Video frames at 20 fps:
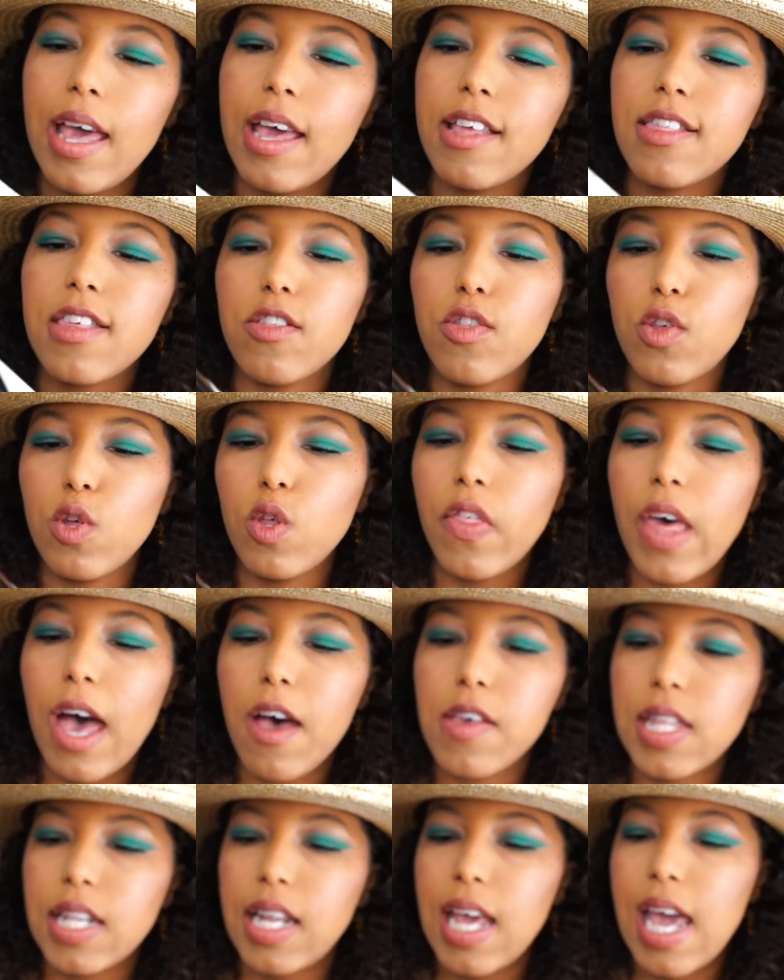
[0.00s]
It's a
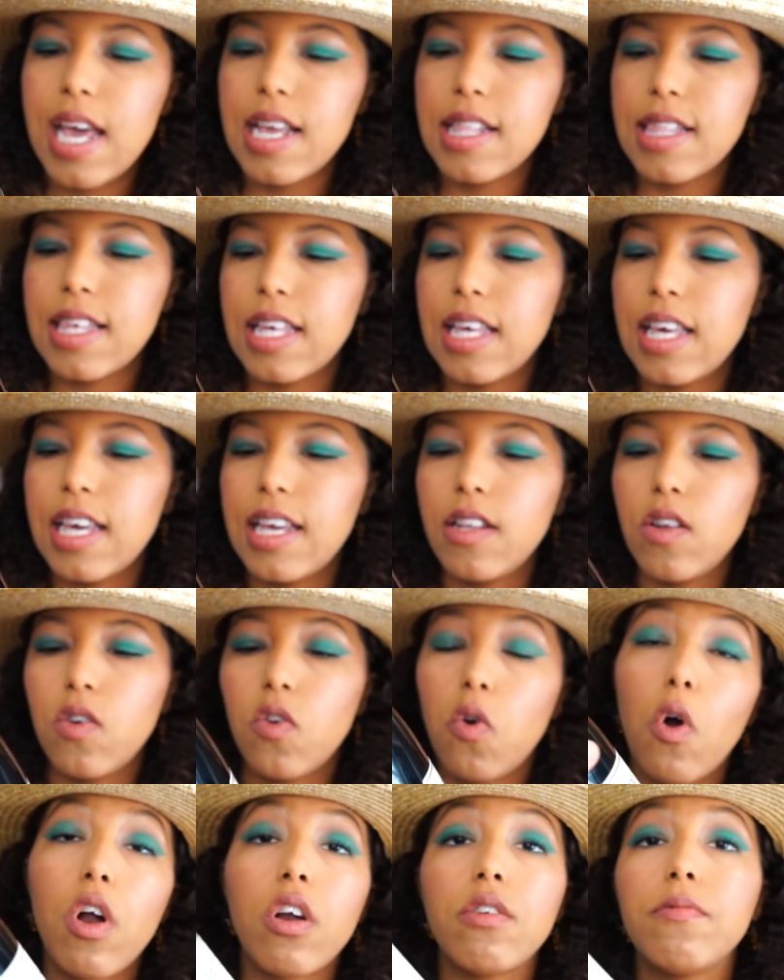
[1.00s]
2018,
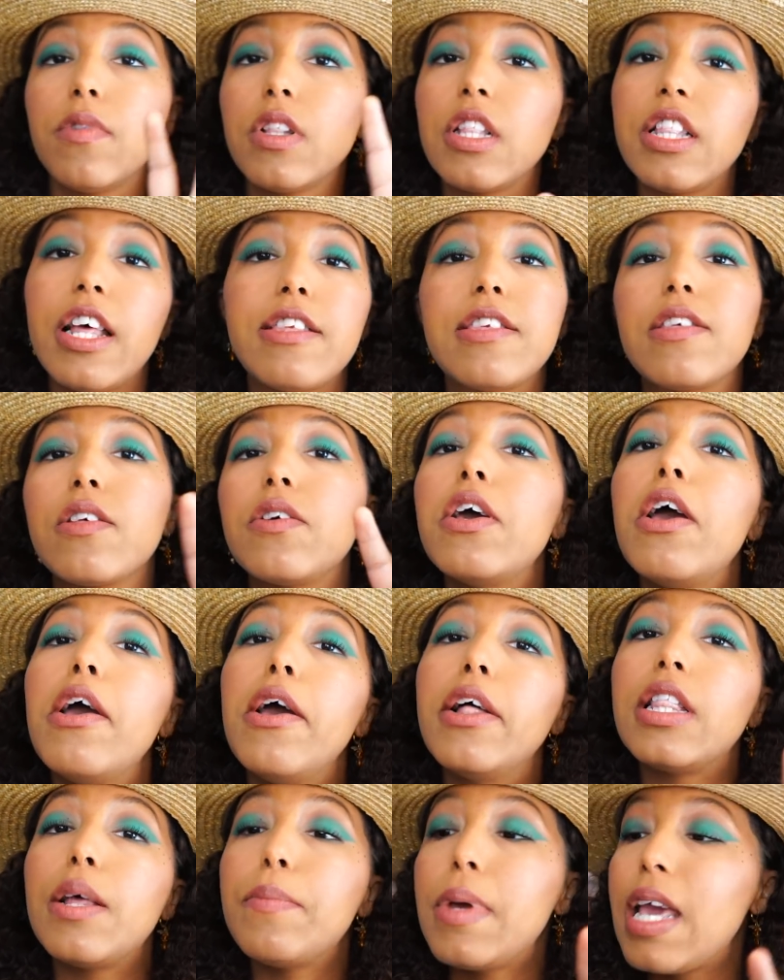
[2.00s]
or let
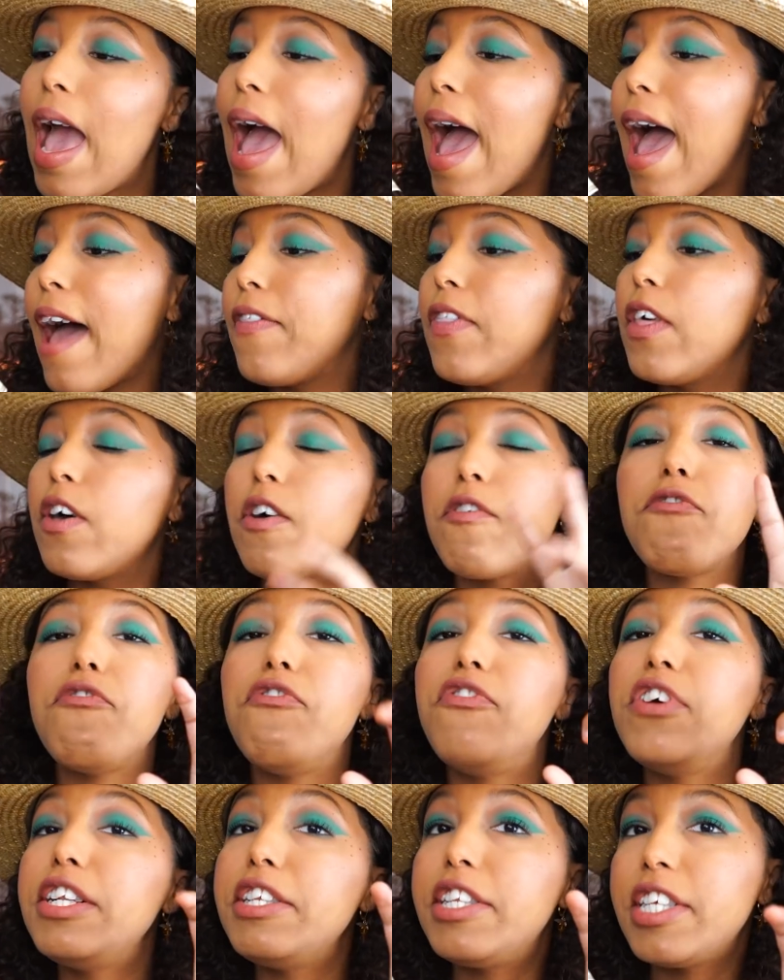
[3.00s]
me add the
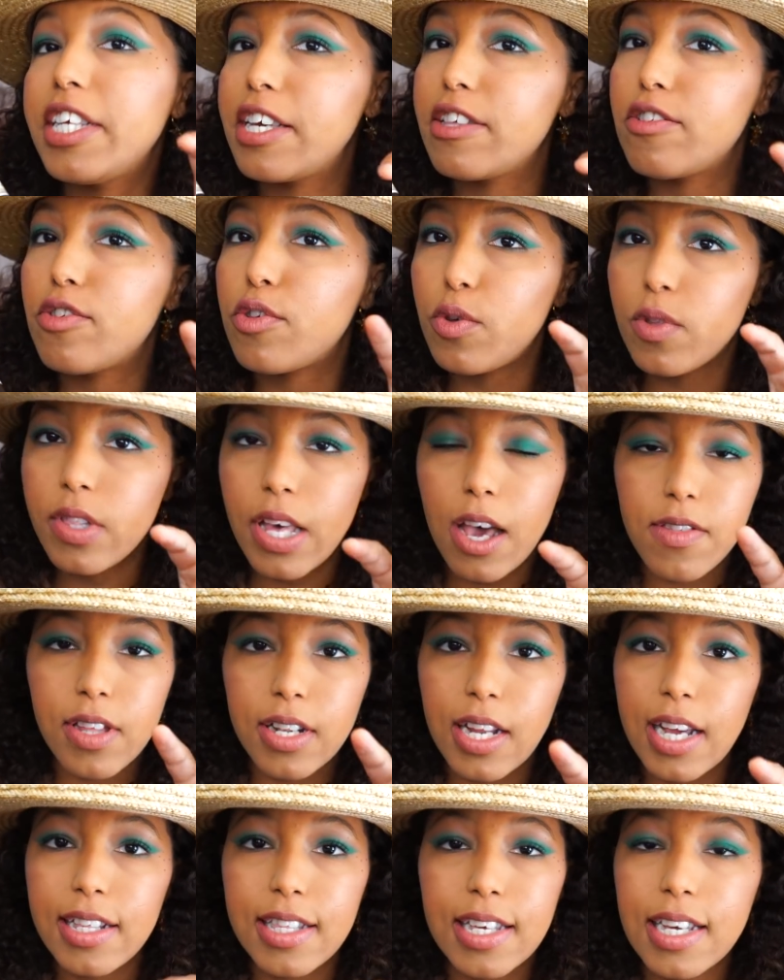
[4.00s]
vintage
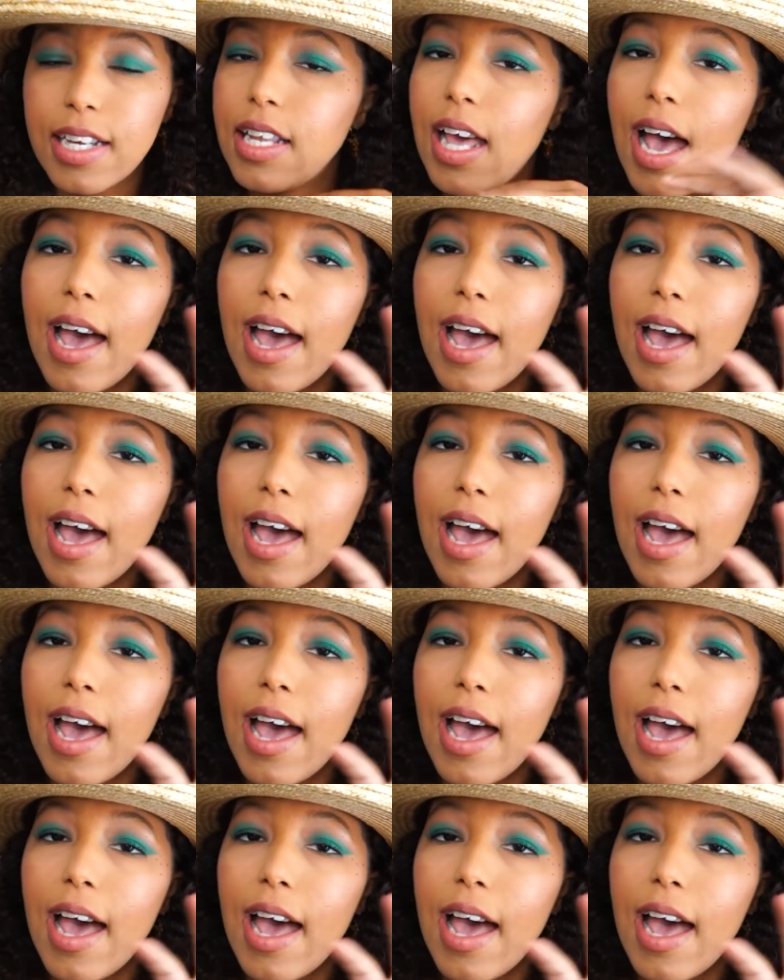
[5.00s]
2018.